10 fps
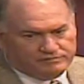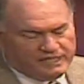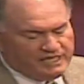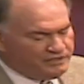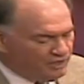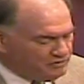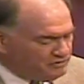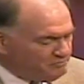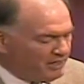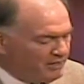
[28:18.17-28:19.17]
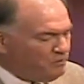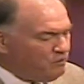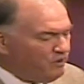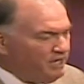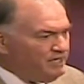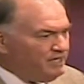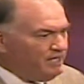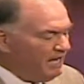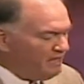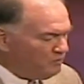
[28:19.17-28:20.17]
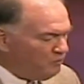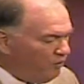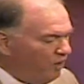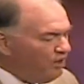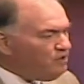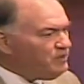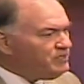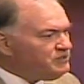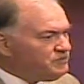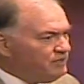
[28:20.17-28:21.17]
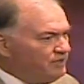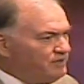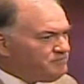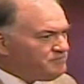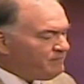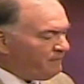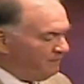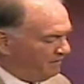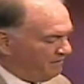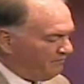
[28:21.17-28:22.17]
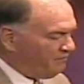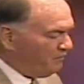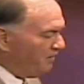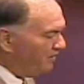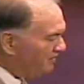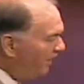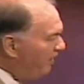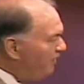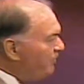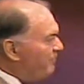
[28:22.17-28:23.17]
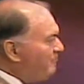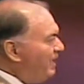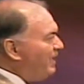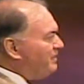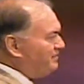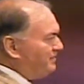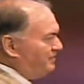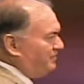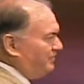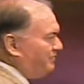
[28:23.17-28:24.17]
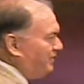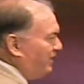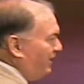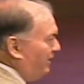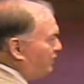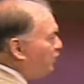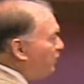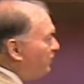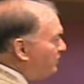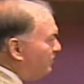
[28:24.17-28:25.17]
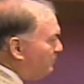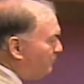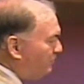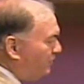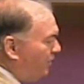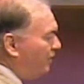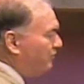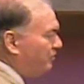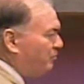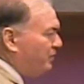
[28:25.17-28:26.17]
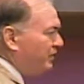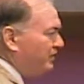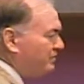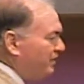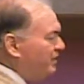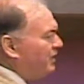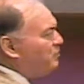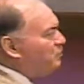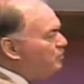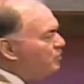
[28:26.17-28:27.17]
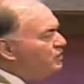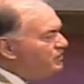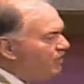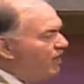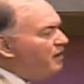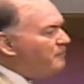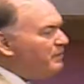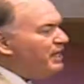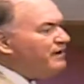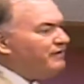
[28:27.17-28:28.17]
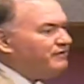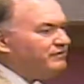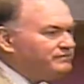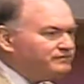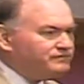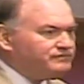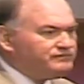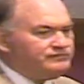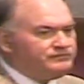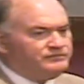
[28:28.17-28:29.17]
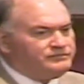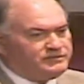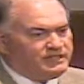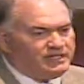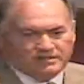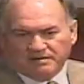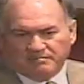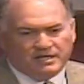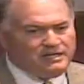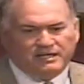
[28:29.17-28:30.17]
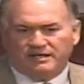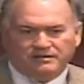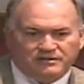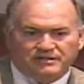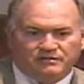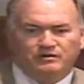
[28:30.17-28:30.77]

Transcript: It doesn't matter what I did. I could wallow in sin for the entirety of my existence, and according to the doctrine of predestination, it would not matter. Now, does that make any sense